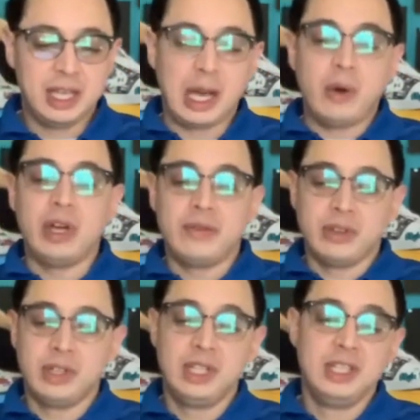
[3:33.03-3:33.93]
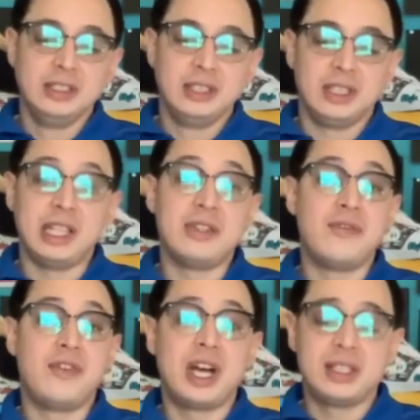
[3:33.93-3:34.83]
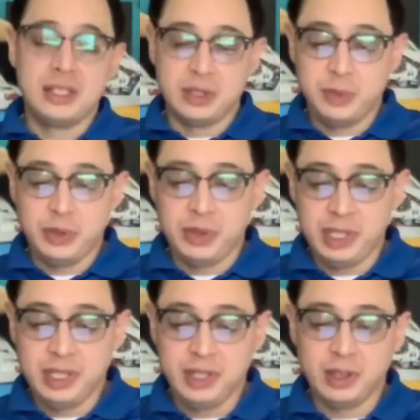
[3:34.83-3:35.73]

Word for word: However, like the fox's beauty,